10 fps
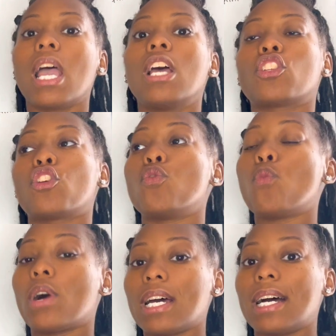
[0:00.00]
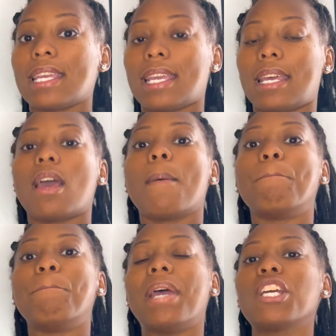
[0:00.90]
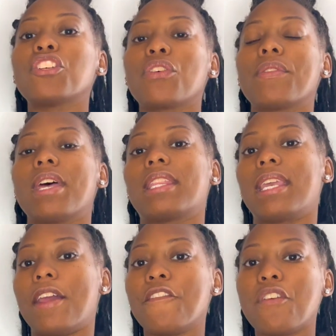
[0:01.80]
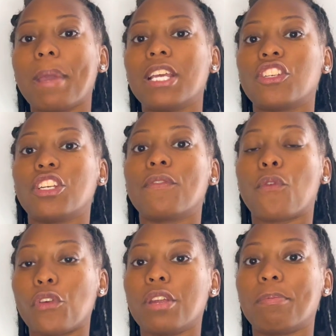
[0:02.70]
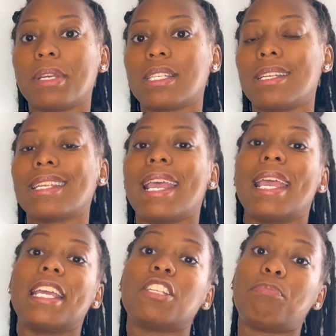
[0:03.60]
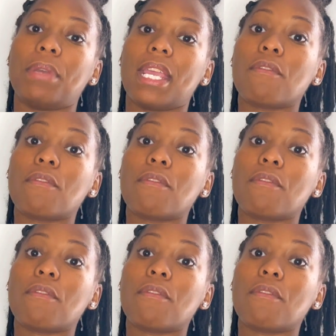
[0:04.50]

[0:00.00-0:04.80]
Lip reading: So you want to, again, make sure that the information for your business is being